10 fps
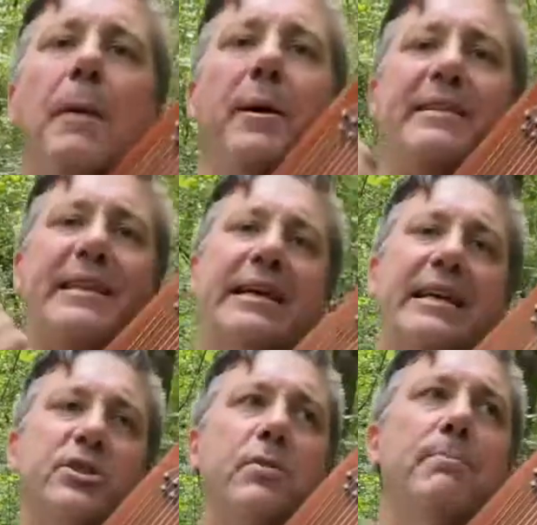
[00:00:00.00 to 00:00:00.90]
but the
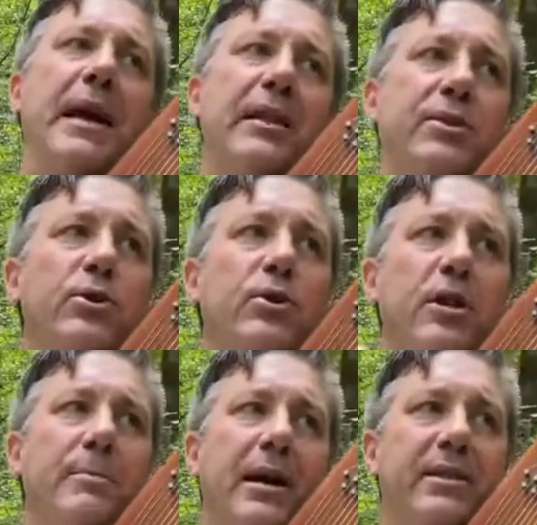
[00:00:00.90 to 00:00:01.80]
ends remain through
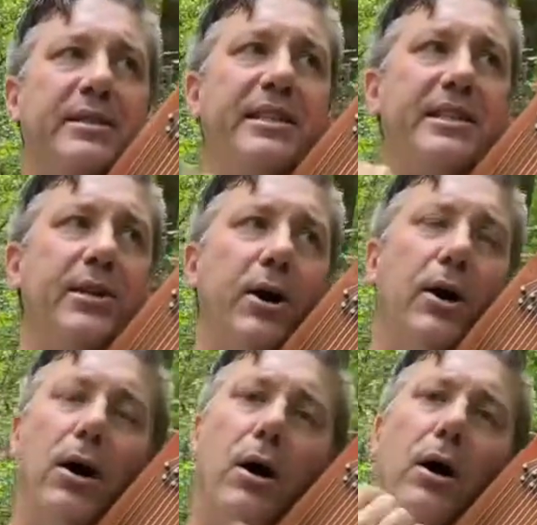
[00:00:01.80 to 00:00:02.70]
the melting snow.